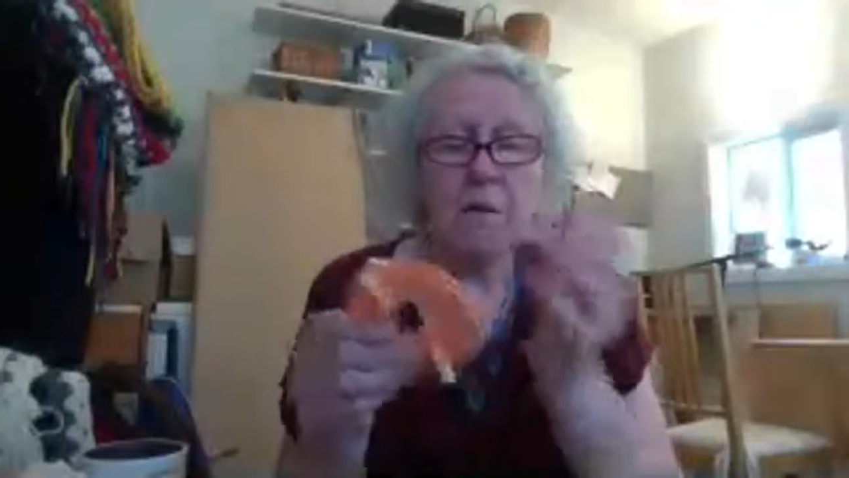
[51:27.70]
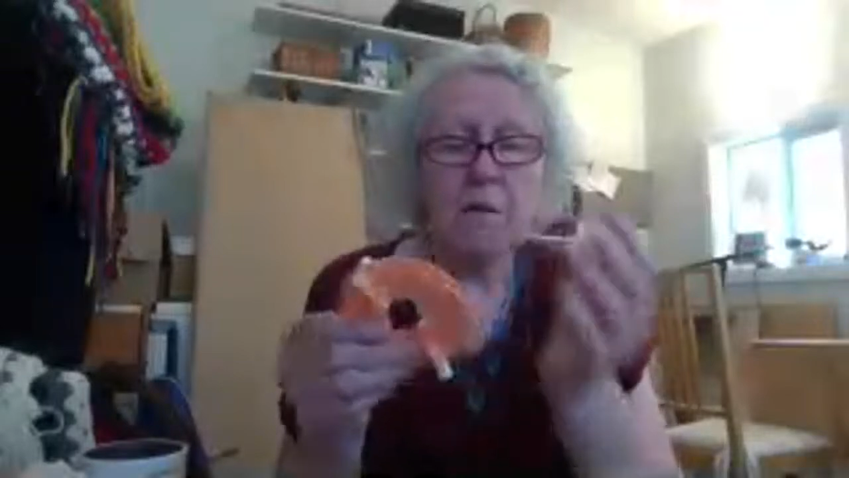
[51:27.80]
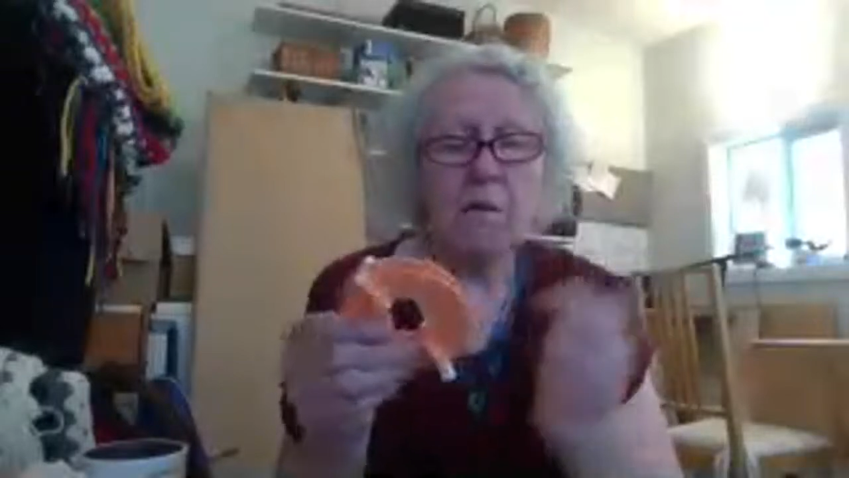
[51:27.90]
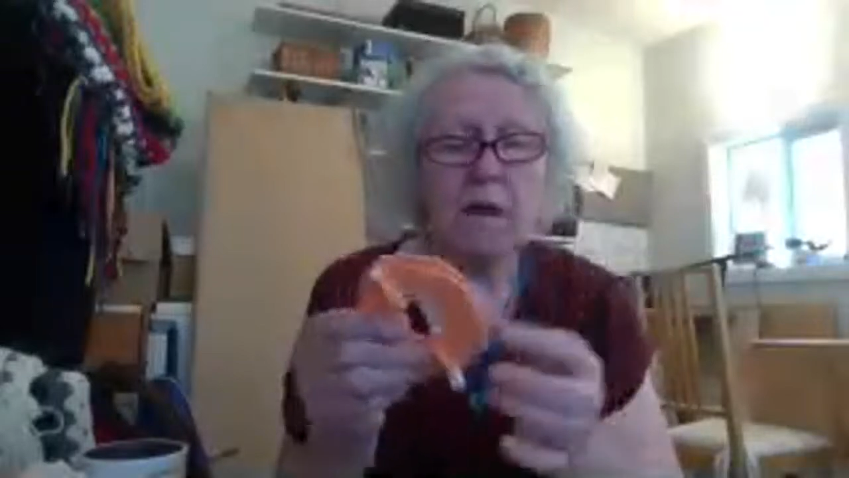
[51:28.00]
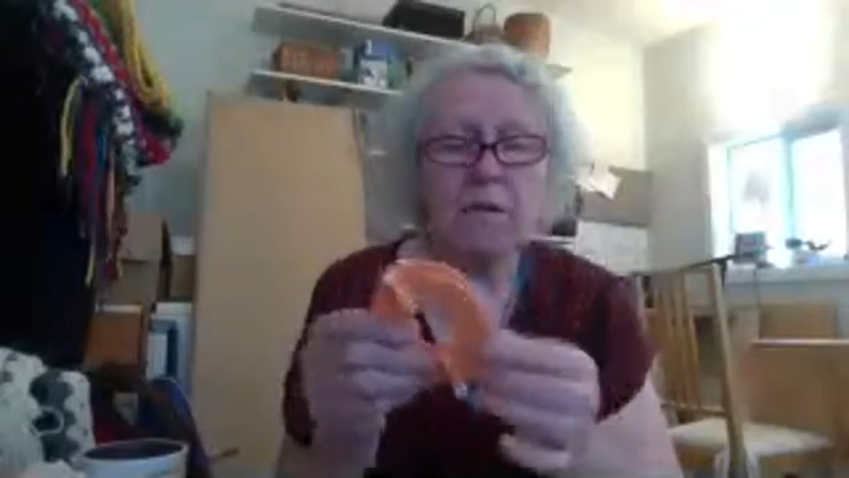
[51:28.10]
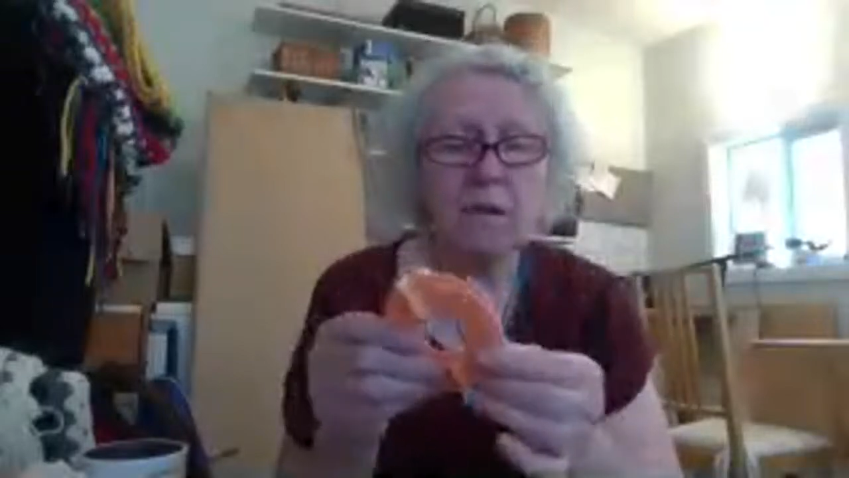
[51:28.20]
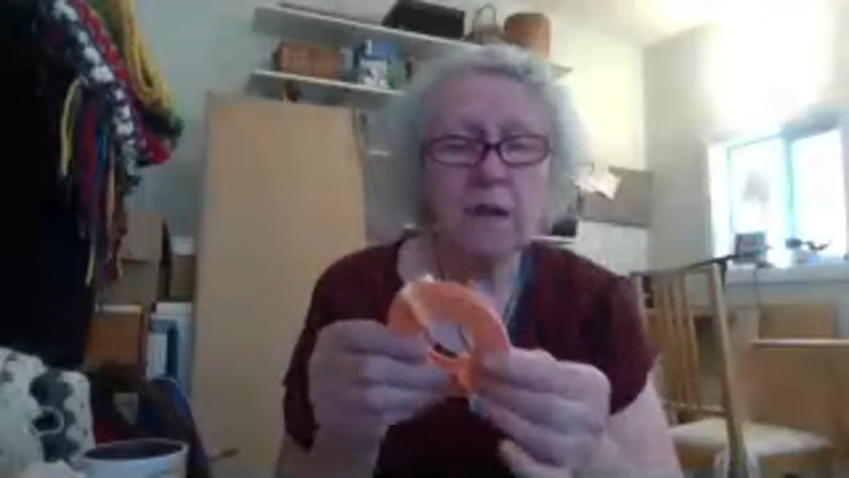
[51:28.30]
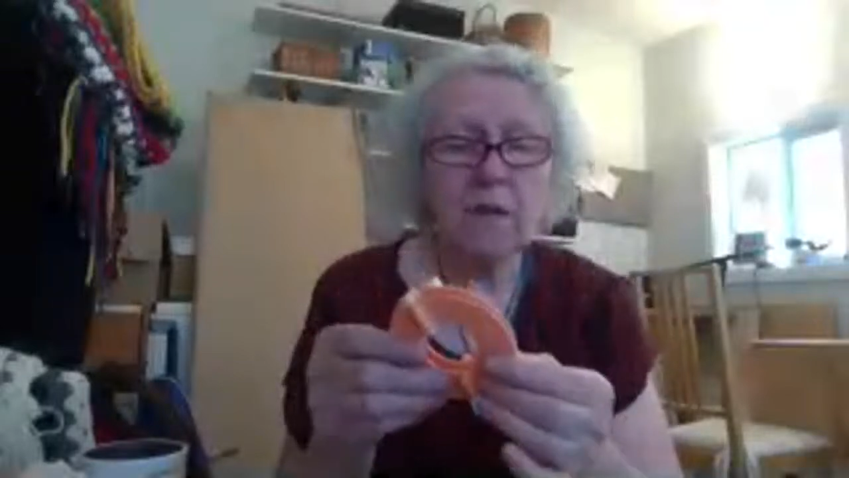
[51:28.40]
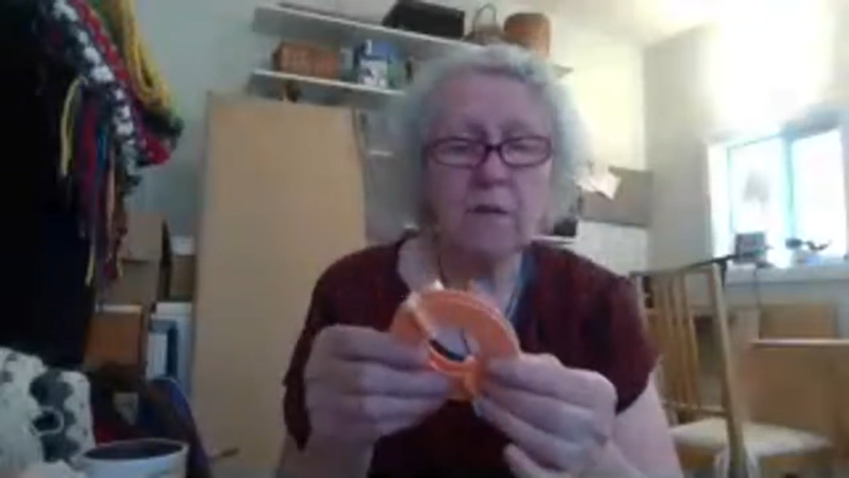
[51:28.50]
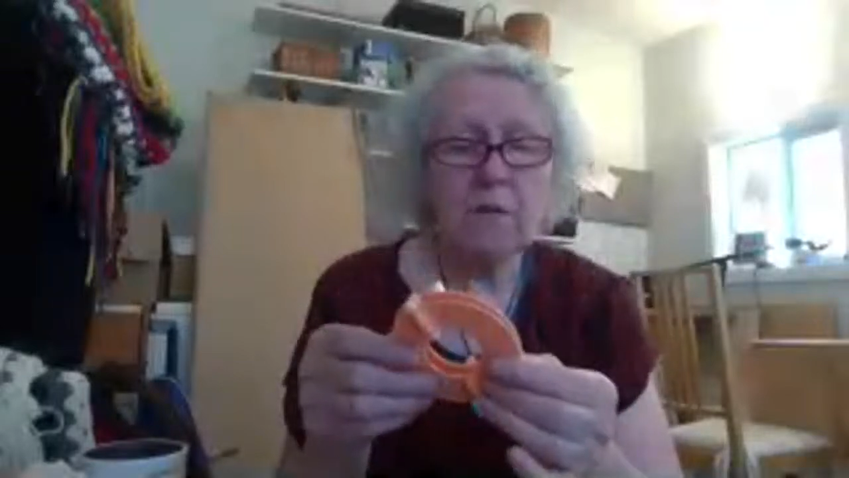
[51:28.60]
So you don't have
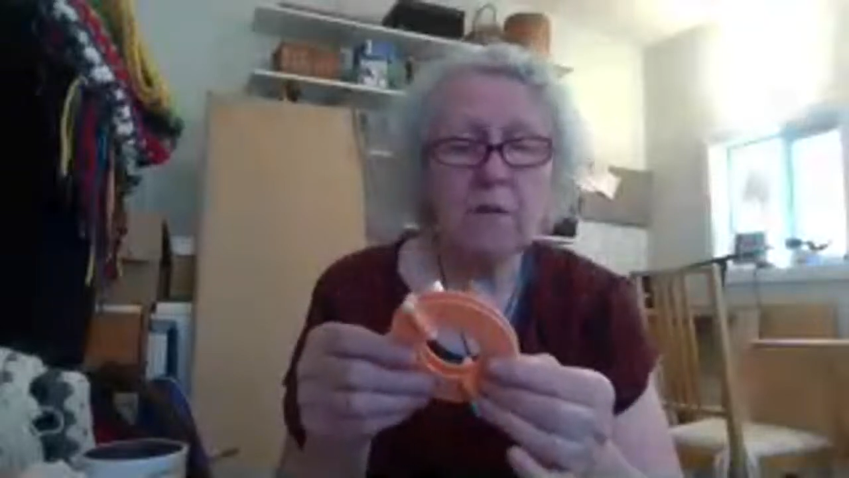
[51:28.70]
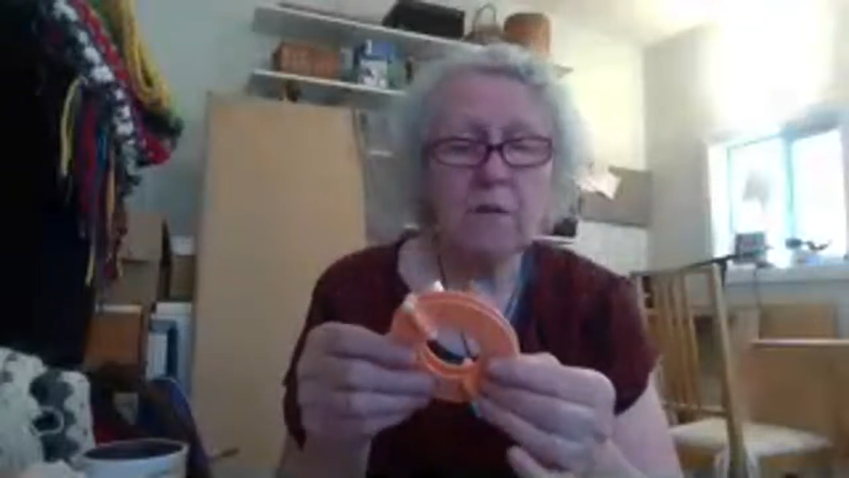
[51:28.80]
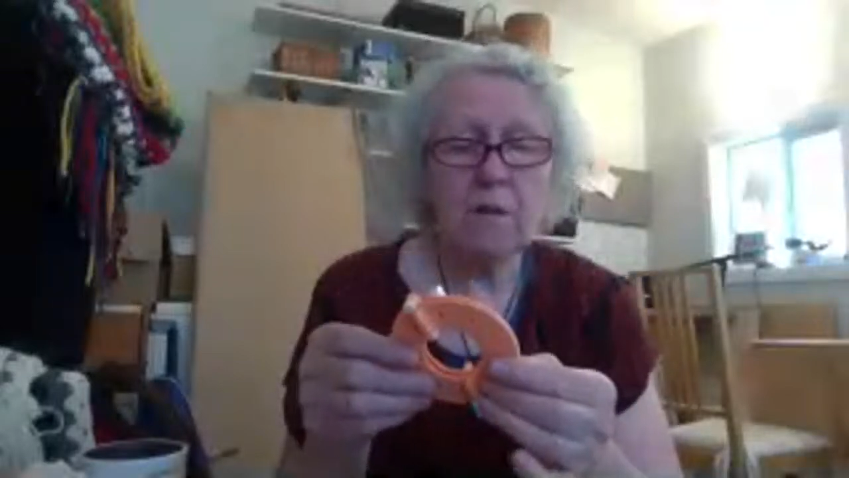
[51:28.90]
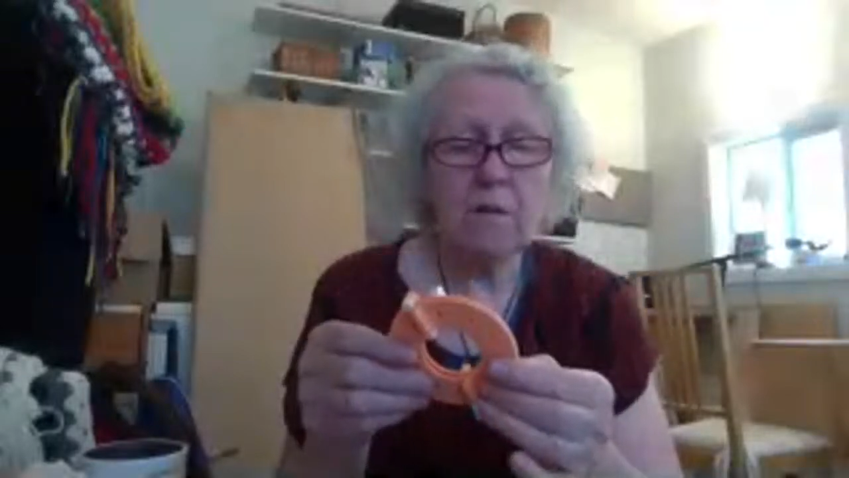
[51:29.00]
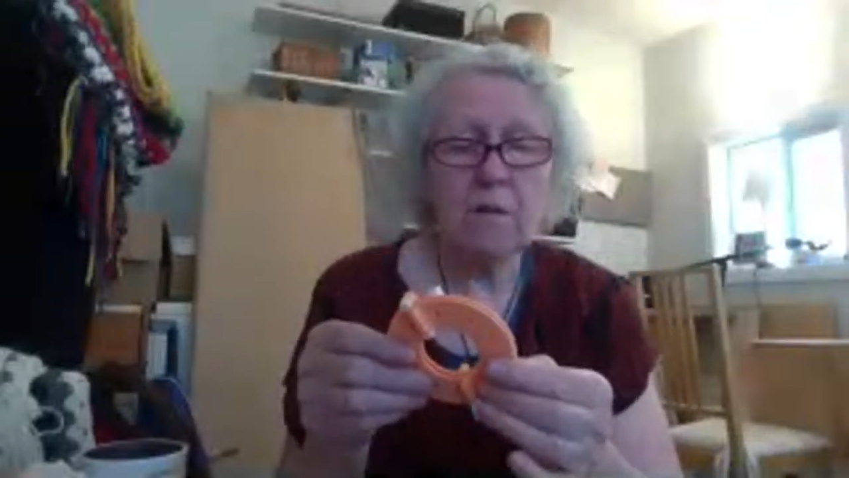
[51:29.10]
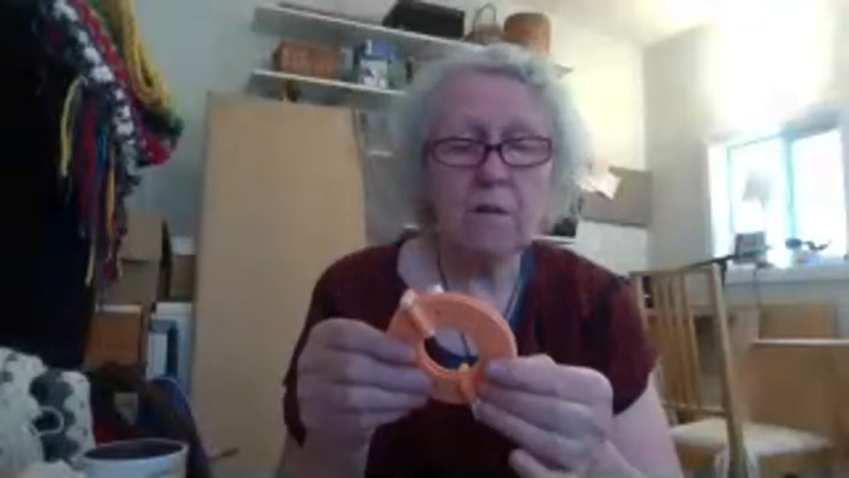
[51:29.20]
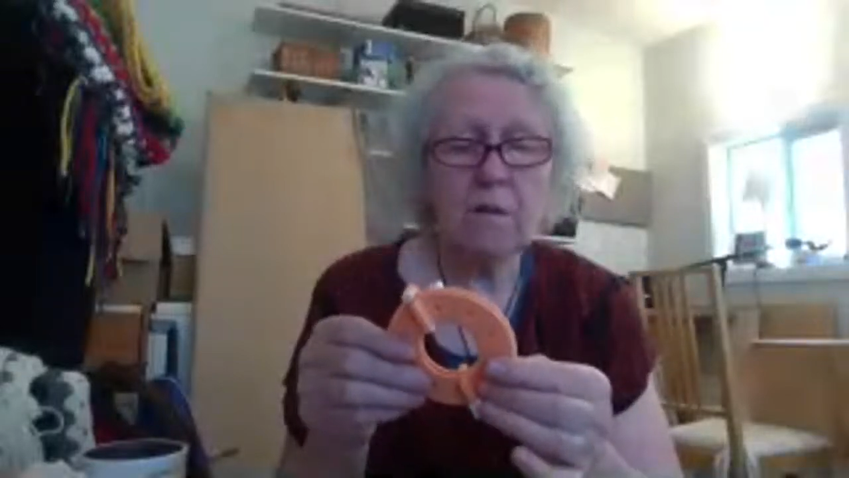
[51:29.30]
to cut the circle.